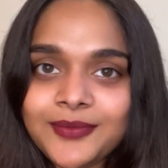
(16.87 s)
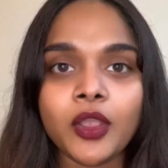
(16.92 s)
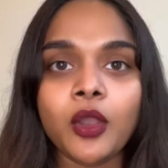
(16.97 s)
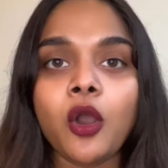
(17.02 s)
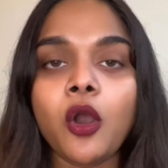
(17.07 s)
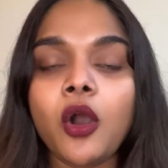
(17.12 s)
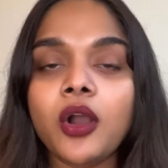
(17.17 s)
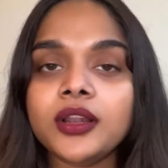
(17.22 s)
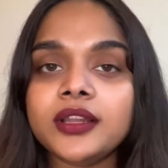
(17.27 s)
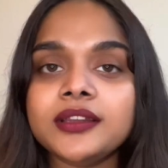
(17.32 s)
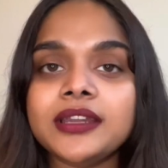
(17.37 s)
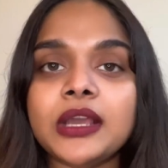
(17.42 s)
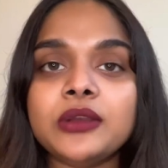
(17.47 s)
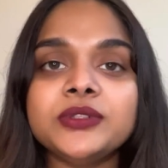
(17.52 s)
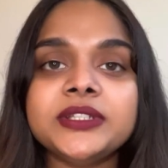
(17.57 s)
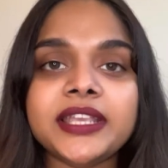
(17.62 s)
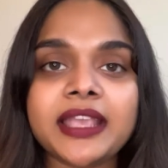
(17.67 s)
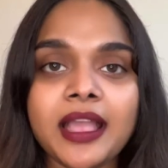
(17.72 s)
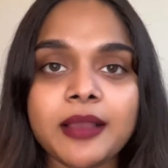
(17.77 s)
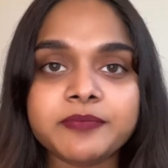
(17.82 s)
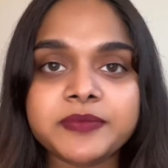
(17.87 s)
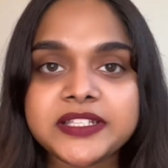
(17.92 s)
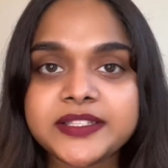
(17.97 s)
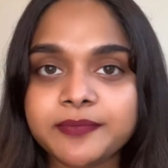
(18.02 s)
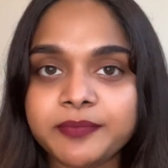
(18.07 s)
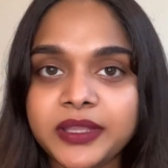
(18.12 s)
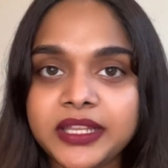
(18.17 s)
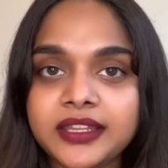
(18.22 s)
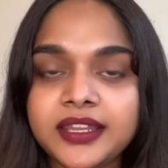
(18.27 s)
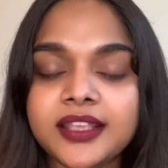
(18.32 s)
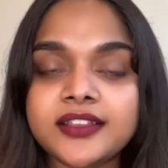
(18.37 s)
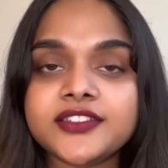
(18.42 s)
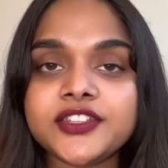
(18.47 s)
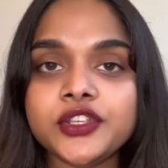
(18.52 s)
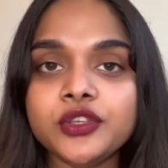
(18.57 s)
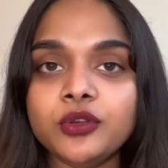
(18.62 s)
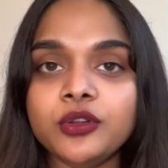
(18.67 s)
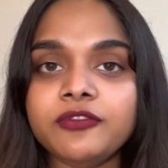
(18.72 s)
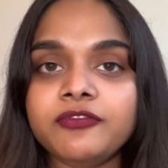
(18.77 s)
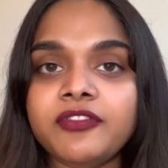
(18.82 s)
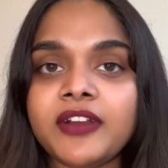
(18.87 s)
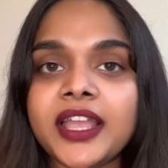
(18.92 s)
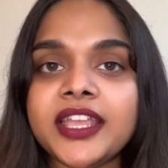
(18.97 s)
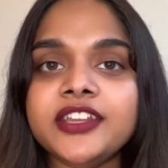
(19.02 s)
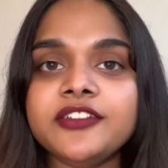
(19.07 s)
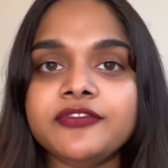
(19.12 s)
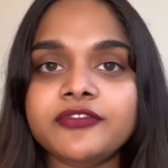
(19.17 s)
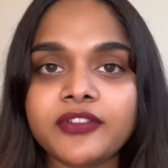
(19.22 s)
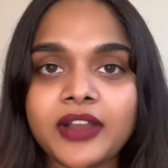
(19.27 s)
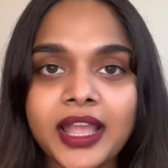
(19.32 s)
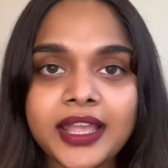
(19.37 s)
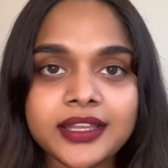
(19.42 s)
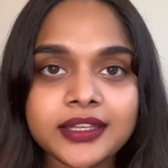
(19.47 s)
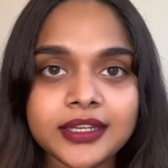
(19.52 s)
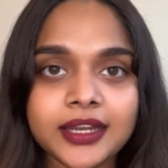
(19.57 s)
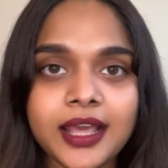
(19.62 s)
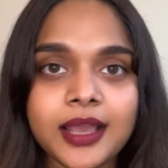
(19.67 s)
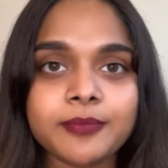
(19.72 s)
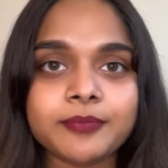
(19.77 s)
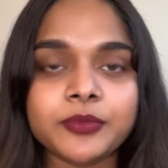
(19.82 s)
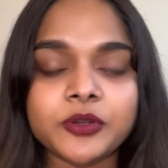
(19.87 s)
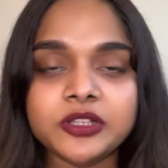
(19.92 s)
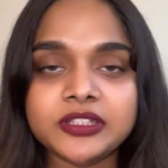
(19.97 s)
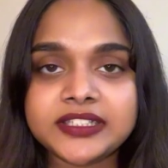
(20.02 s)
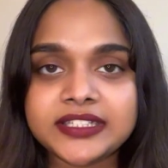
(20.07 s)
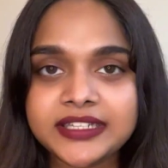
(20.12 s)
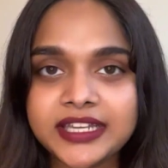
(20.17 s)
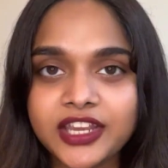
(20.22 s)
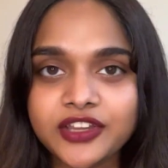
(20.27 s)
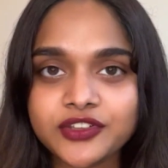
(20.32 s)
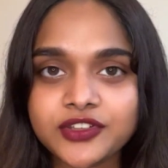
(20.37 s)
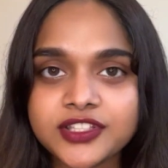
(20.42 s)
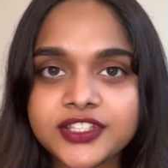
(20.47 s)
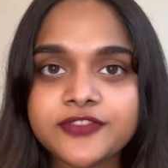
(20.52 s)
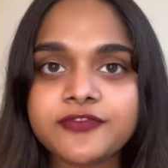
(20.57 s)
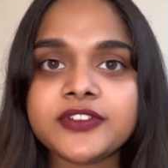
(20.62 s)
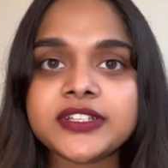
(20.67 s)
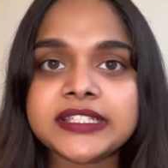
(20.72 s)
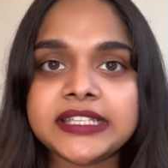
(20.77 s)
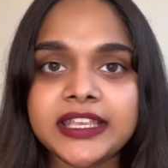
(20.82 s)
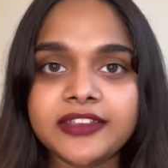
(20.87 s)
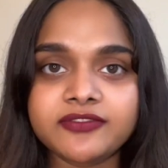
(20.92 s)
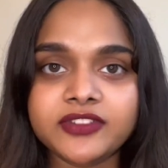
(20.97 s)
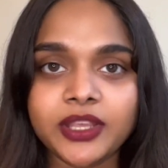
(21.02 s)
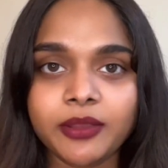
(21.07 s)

All around campus buildings, you'll find fire alarm pull stations for safety